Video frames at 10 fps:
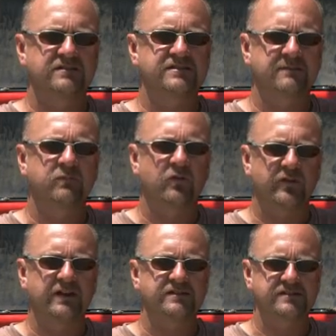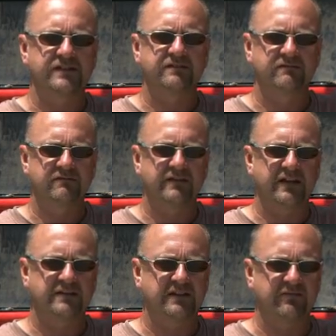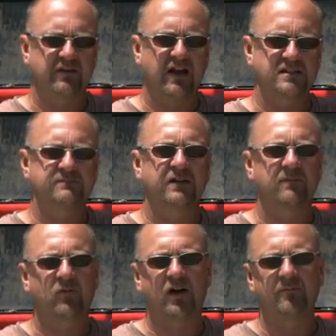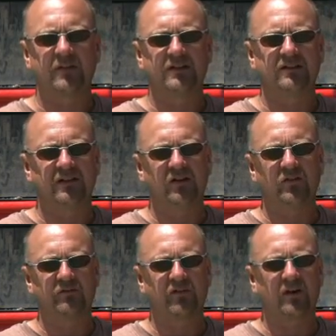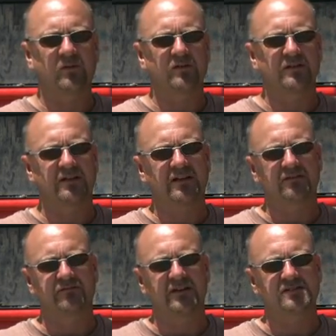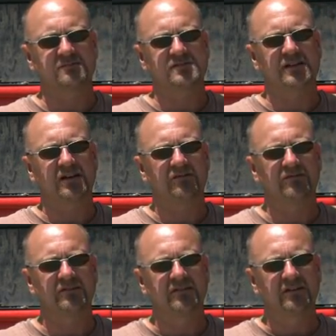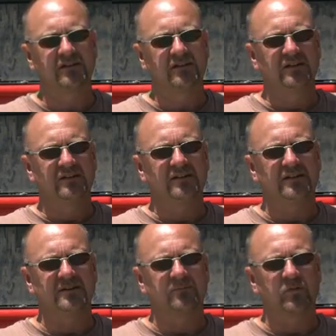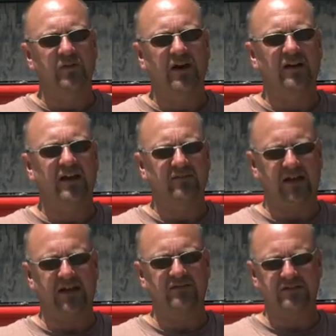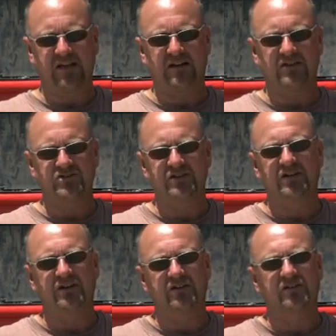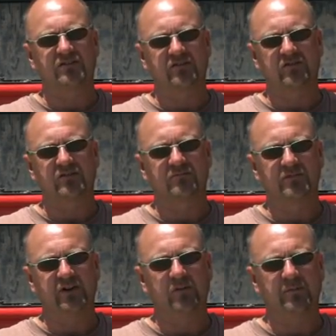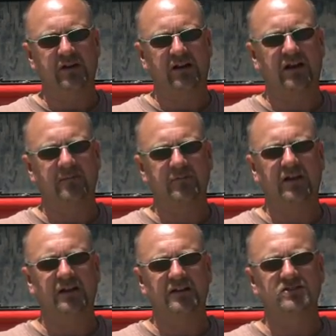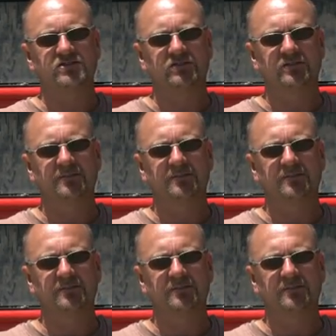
simple things that if there has been a problem that, the farmer can fix himself without having to have a technician here or being a complicated issue.